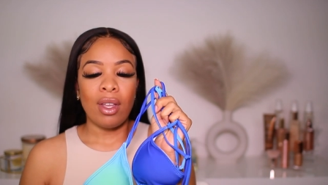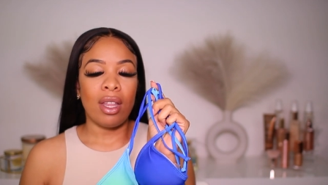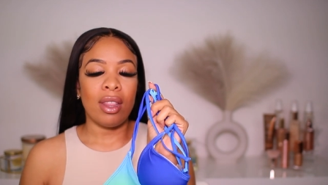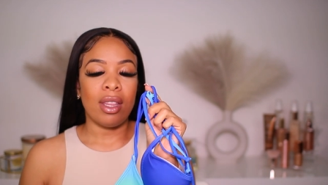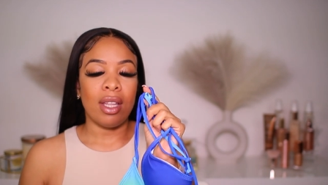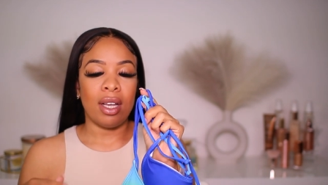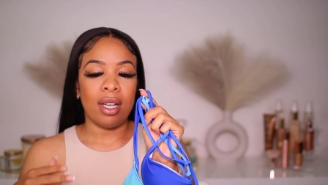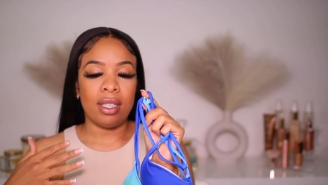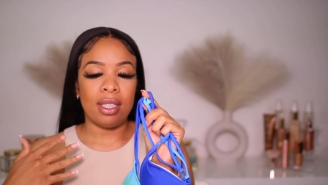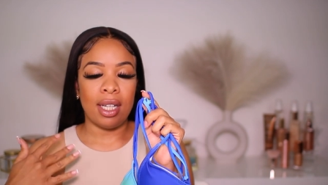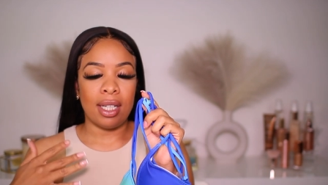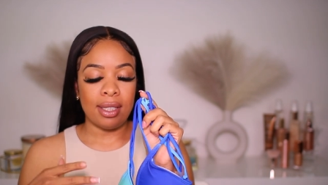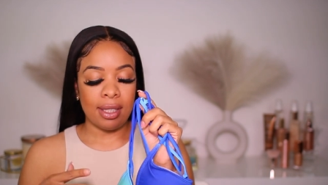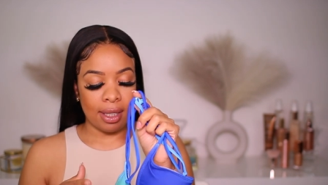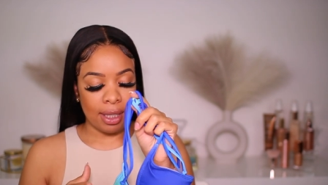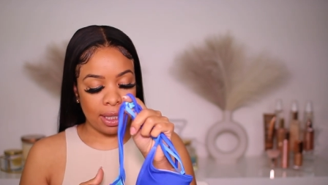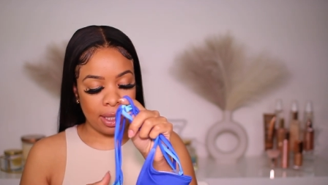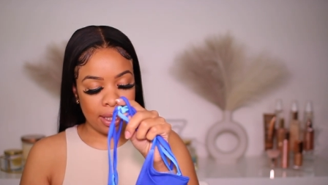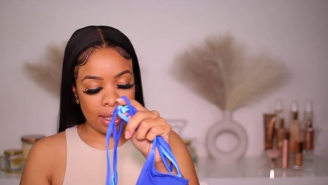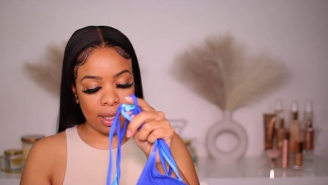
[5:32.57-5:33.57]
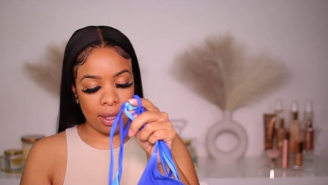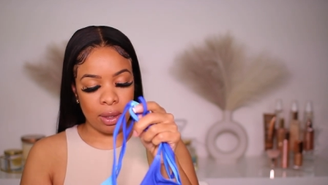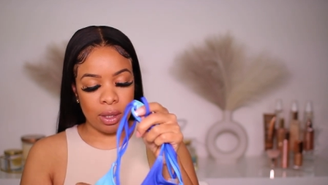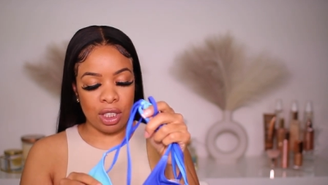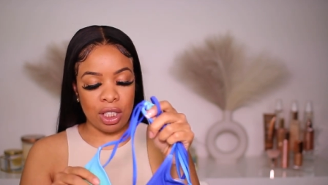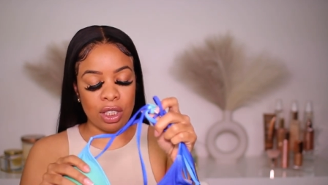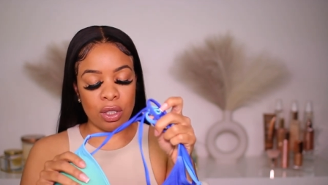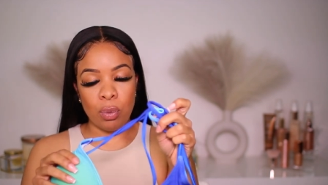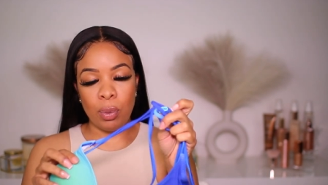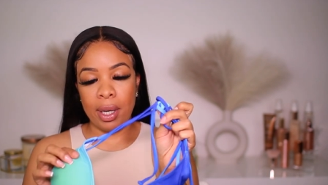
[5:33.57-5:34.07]
the chest look
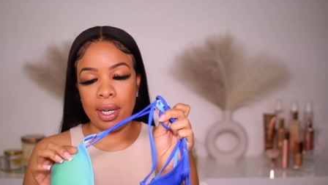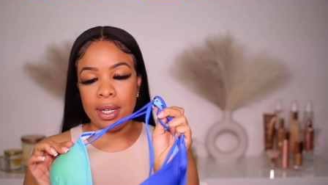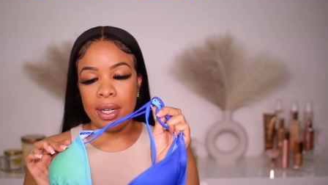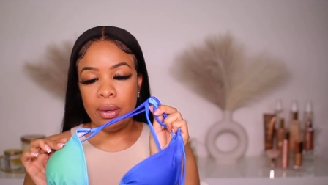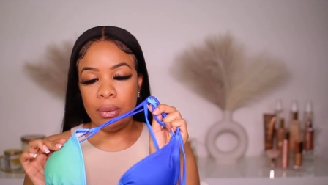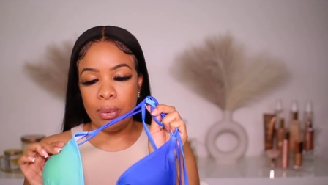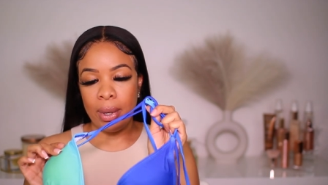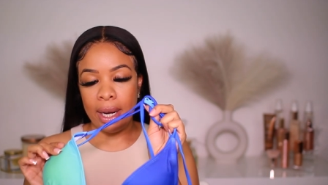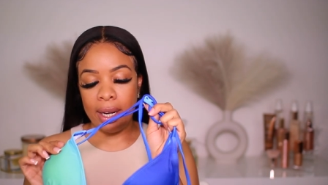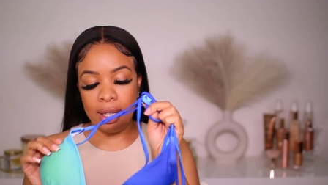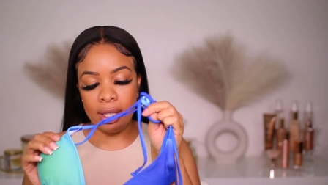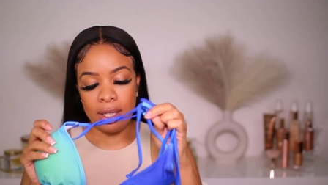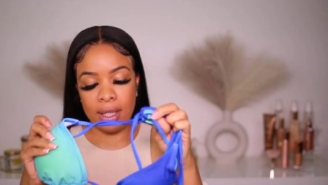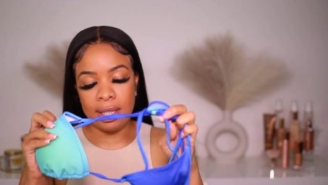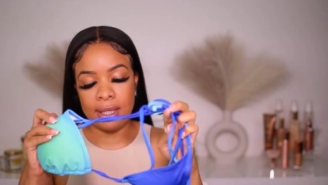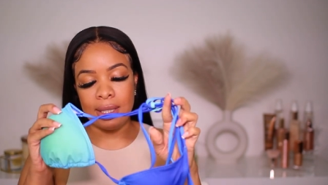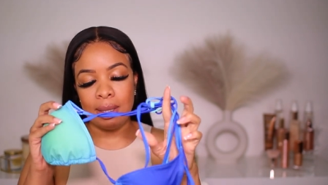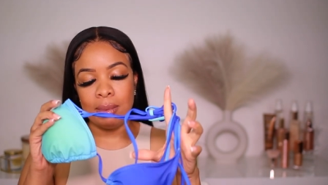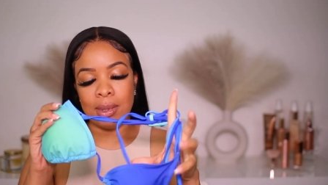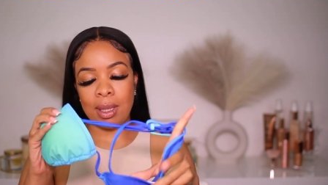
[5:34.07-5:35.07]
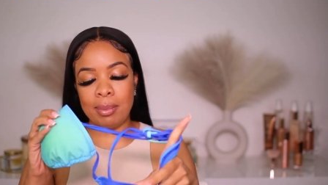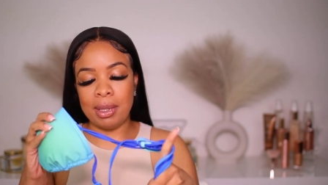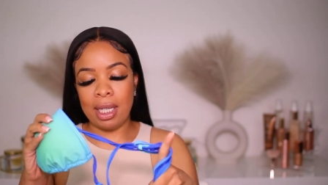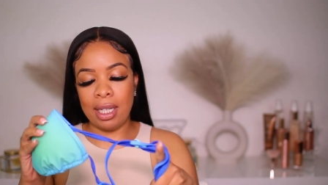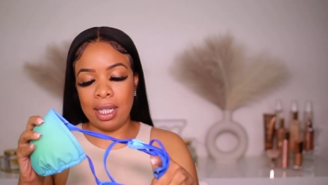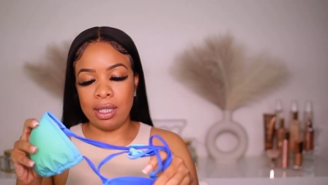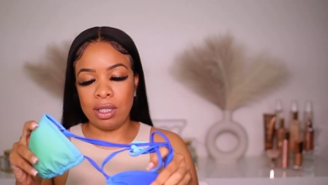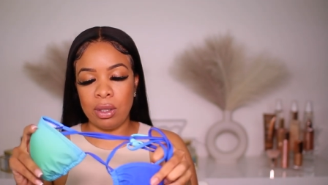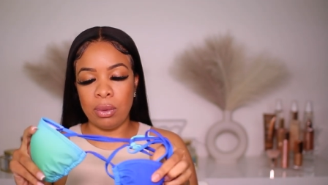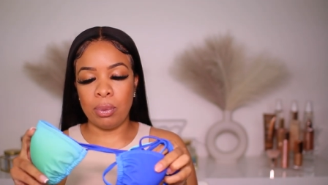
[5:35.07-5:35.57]
just wearing it regular because sometimes I
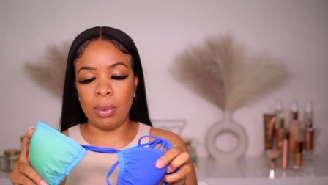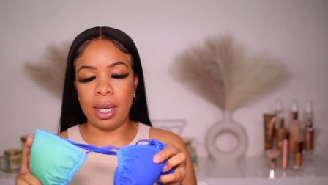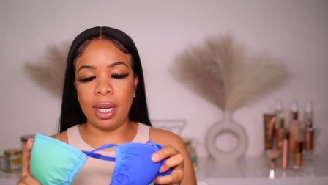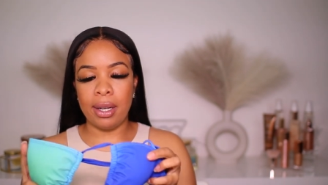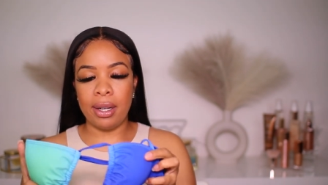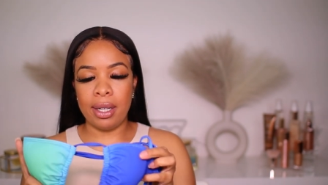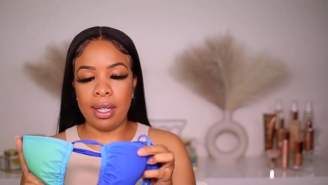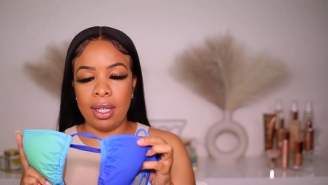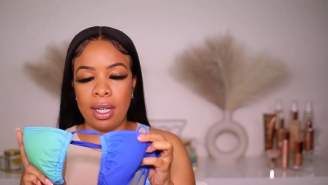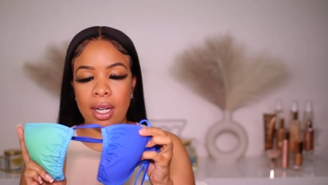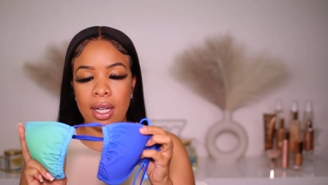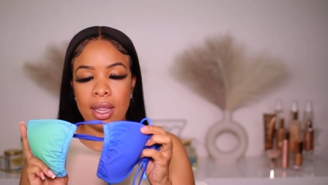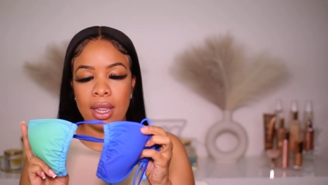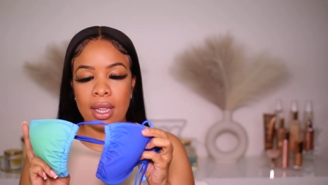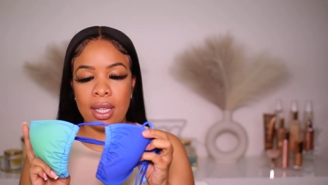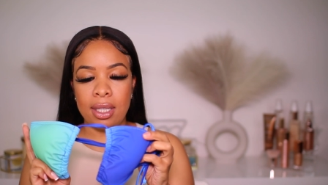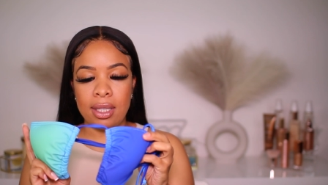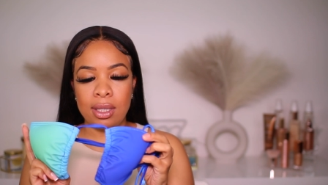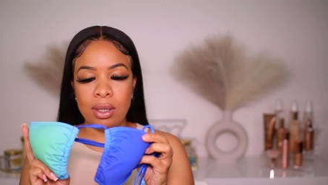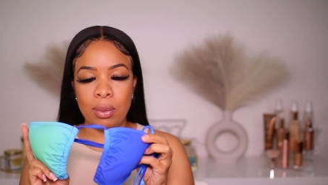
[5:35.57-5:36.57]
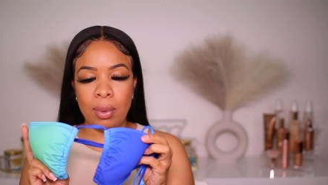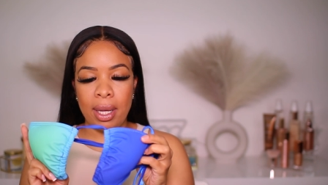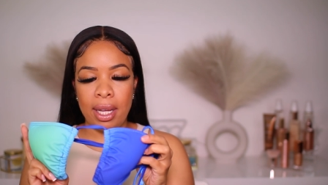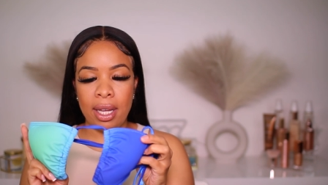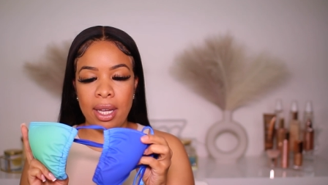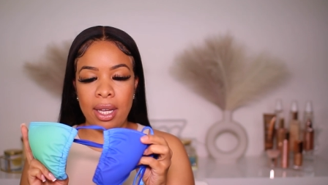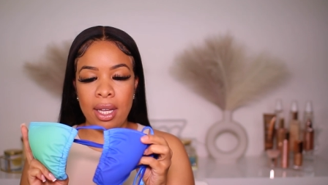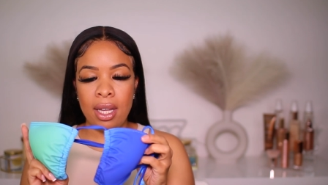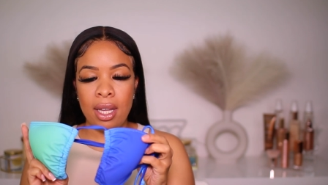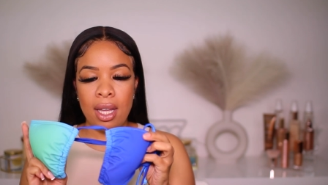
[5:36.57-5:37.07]
like to wear it this
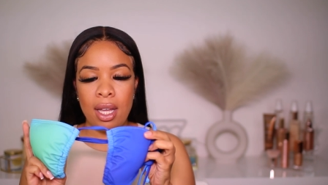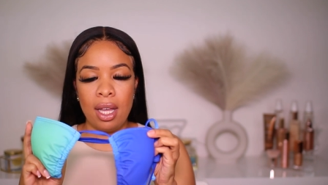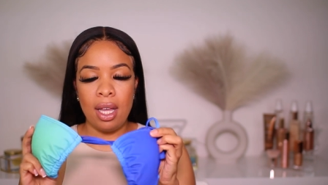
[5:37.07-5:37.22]
way